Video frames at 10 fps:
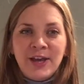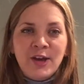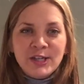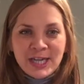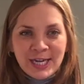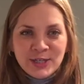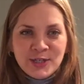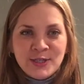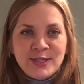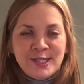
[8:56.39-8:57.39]

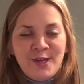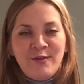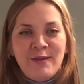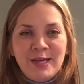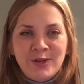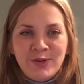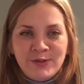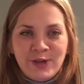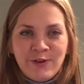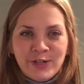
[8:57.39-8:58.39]
congratulations, you have made your
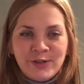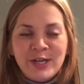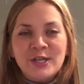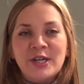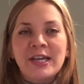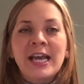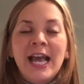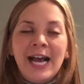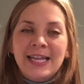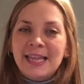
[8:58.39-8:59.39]
Ofsted registration,
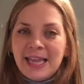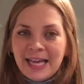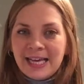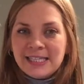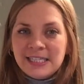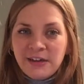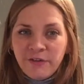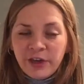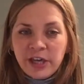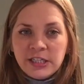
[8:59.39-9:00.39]
and then get a
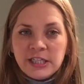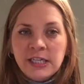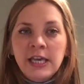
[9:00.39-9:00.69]
certificate.